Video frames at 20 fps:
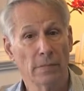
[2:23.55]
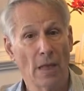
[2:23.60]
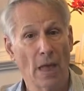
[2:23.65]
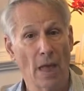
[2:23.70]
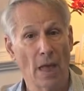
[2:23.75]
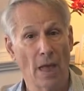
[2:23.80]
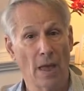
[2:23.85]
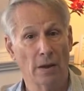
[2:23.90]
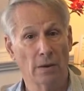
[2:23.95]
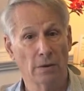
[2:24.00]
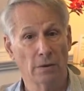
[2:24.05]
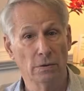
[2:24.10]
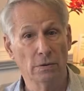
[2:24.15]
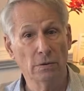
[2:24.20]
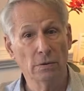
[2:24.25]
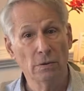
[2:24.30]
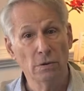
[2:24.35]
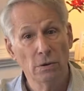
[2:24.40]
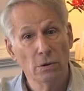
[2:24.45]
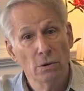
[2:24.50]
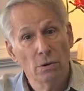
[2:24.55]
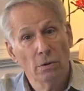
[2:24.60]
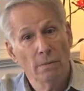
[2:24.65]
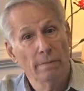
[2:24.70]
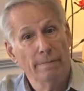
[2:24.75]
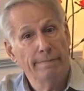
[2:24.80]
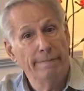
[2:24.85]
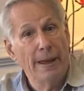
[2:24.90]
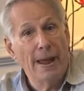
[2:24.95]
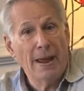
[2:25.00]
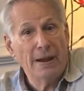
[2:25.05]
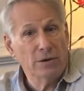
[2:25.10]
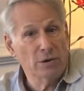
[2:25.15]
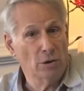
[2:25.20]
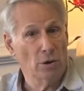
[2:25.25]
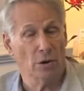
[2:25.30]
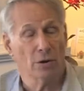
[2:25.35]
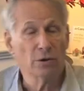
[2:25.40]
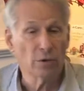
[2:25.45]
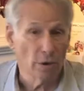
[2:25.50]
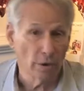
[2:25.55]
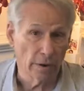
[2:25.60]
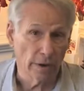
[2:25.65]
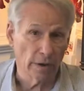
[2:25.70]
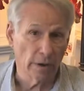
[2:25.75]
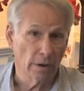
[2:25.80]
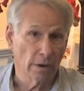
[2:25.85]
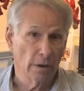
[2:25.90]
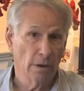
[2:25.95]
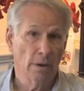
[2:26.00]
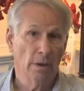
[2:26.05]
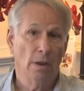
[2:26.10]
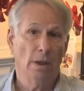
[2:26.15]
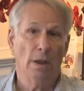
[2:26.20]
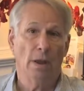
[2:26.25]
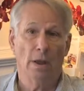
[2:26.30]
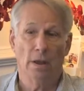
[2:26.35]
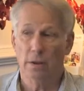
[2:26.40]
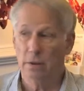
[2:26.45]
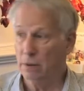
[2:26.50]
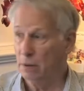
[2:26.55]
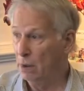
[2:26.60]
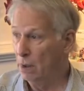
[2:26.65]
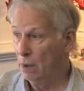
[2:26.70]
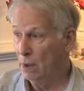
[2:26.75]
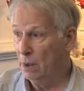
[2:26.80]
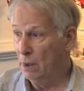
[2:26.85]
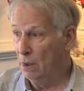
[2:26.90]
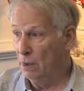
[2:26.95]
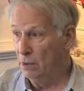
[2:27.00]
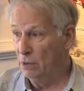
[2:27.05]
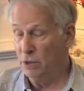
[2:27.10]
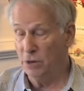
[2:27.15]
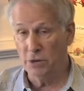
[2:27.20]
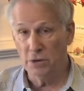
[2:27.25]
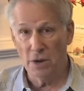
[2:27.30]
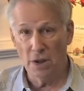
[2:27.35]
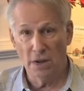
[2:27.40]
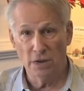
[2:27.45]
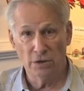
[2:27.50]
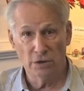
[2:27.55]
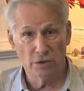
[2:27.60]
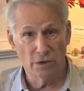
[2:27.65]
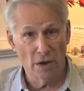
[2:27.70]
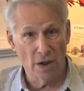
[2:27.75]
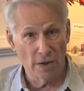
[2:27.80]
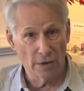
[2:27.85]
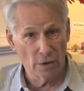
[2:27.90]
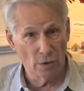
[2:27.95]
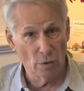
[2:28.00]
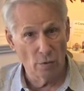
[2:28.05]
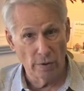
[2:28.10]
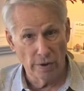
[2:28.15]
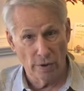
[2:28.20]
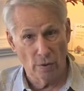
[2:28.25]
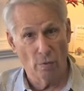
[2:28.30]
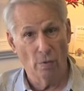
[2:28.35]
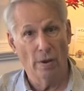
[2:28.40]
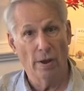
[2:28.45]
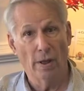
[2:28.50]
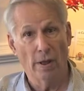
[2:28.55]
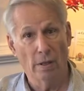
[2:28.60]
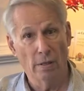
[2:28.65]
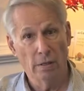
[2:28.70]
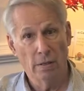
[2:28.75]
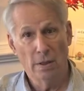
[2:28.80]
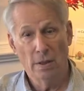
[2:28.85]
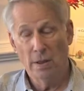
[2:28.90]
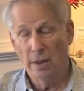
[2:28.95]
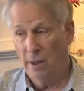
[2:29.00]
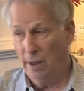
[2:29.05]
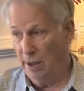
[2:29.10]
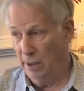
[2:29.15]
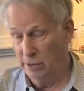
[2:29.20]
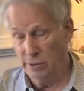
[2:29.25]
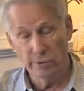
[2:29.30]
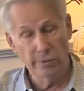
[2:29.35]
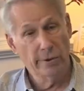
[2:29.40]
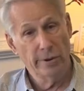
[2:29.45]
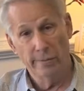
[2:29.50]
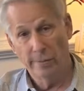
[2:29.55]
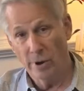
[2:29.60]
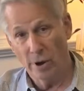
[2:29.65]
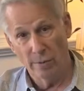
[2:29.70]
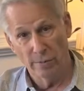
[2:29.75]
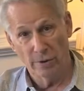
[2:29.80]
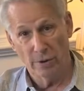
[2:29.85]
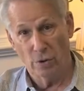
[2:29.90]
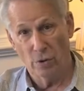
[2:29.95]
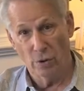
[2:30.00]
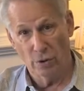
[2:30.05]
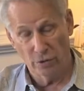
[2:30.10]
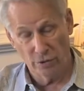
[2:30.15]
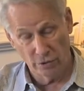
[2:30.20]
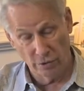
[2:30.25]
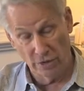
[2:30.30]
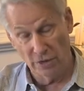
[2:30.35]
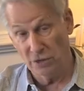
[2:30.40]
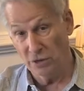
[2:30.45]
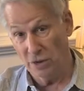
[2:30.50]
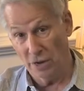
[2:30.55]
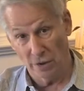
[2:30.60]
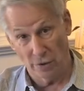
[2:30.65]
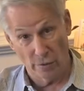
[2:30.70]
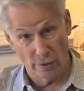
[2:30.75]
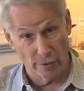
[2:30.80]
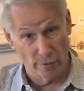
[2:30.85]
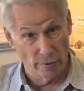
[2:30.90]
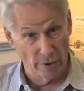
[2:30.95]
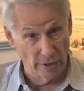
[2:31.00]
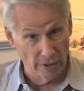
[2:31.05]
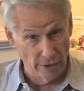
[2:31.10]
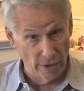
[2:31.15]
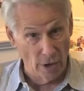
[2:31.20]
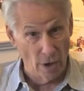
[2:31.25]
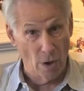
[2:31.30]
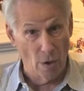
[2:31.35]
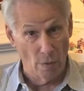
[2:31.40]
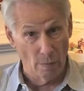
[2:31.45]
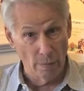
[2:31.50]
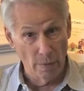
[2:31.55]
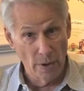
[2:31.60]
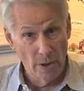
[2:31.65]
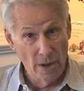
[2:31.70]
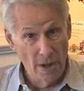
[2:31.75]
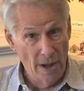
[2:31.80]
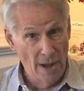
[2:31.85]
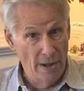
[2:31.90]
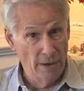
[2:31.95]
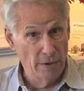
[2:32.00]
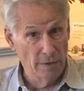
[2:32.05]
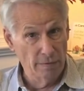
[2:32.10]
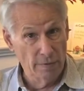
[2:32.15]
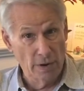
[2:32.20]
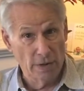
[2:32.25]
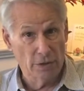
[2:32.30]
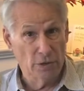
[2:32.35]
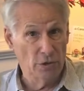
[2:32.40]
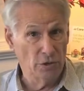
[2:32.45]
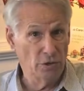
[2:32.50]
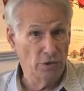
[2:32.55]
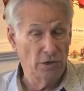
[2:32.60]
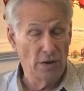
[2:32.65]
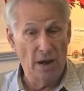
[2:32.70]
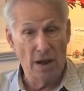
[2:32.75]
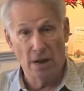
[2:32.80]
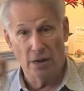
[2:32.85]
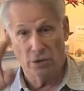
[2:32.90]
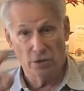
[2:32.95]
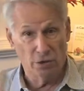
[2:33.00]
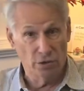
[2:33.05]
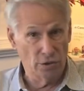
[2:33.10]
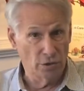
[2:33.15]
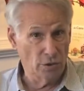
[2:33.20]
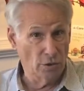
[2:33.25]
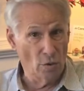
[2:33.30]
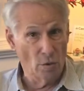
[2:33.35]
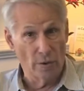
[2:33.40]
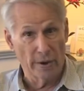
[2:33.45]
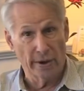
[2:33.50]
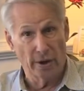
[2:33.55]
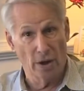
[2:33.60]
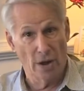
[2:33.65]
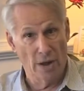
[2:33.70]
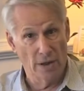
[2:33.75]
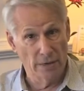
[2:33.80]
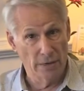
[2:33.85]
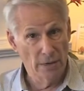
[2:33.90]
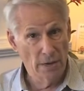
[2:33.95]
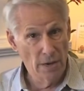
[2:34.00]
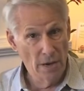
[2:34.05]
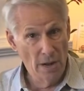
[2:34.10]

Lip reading: And your back starts hurting. And the day's not going well. And you come home, and of course, it's not going well at home. And you've got this dance that's going on.